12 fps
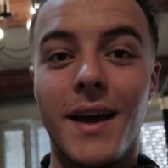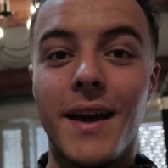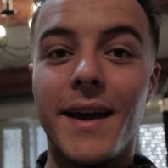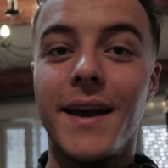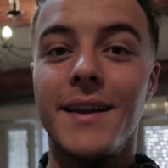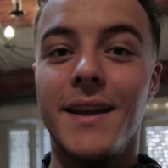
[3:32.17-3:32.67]

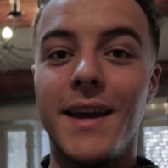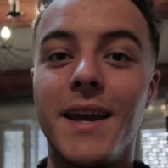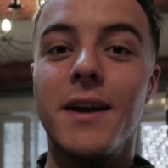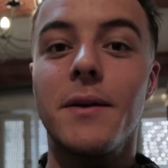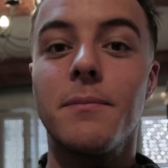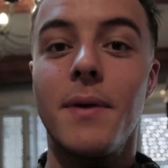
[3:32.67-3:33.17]
And
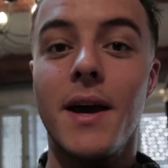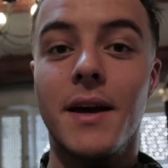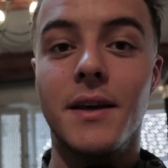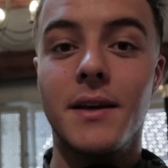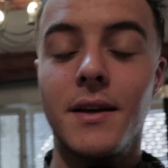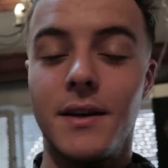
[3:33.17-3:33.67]
here I'm
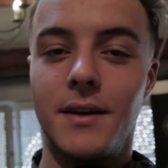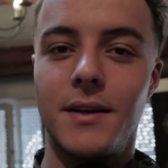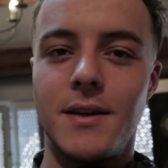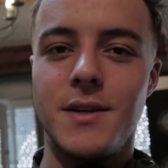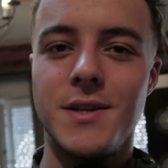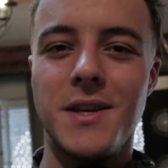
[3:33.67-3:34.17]
back.
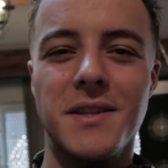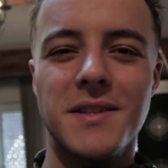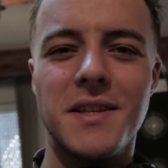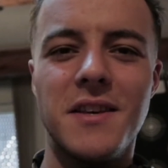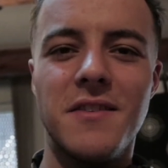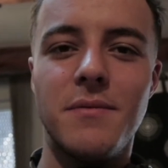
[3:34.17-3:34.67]

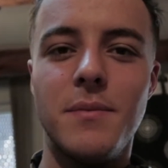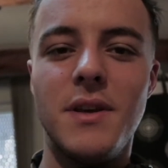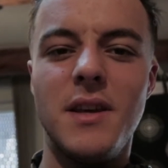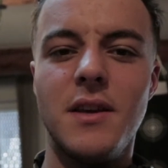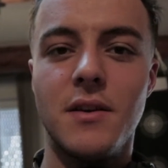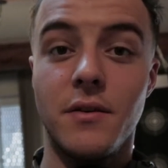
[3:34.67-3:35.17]
Just give
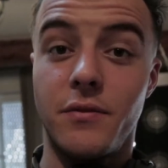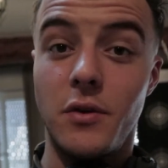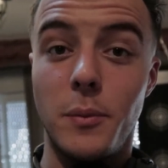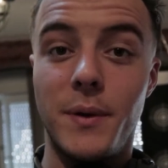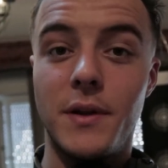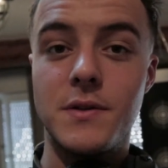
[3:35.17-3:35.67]
me a few
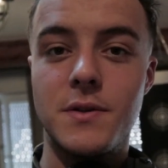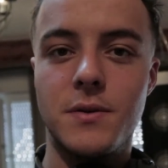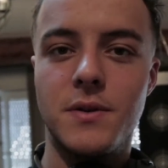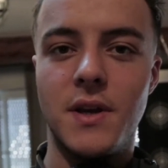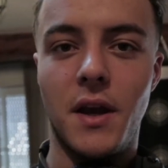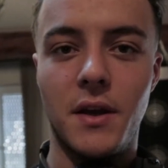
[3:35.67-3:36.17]
minutes to
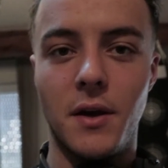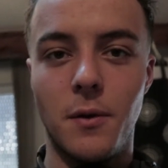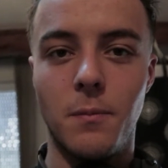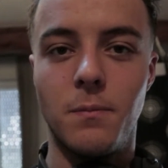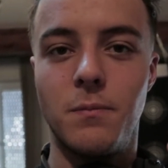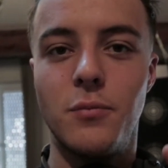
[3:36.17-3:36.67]
take a
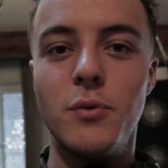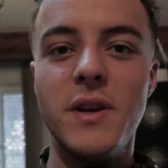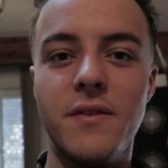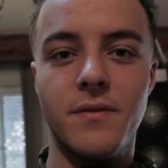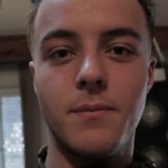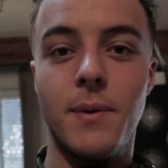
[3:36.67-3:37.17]

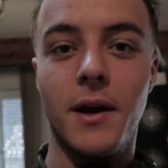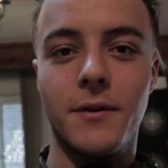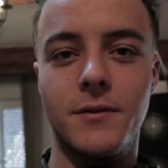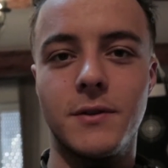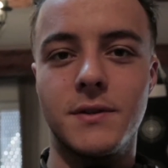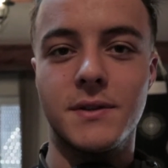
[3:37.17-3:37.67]
brief
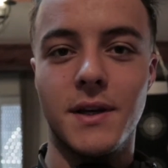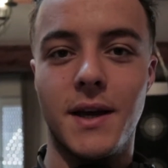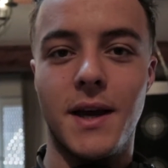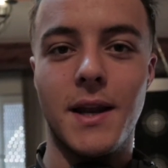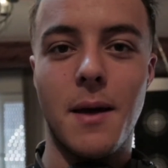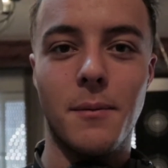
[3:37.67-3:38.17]
breakfast
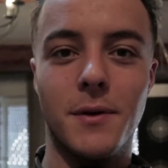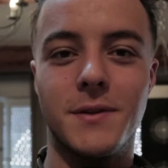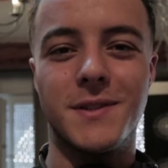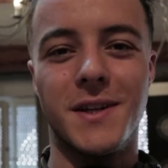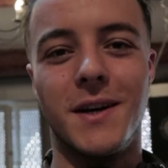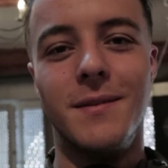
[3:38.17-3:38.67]
and I'm good
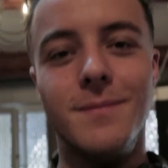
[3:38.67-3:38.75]
to go.